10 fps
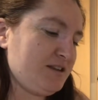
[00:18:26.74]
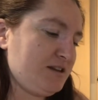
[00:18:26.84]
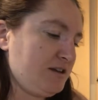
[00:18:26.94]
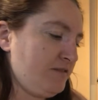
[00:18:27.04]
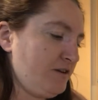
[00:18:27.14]

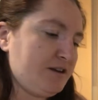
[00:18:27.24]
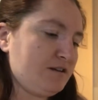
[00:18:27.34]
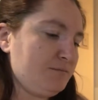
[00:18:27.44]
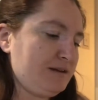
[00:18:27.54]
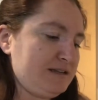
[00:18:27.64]
I've only
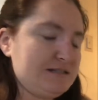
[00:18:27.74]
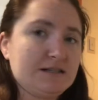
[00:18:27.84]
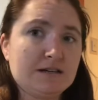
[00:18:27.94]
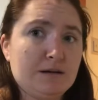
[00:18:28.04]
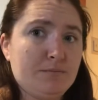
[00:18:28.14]
completed a
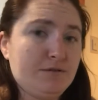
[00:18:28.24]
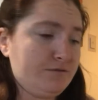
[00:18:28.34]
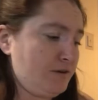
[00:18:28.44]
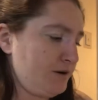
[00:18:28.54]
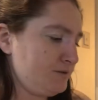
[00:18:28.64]
couple of
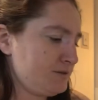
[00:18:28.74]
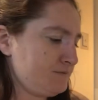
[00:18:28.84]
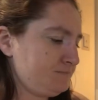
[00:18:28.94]
rows.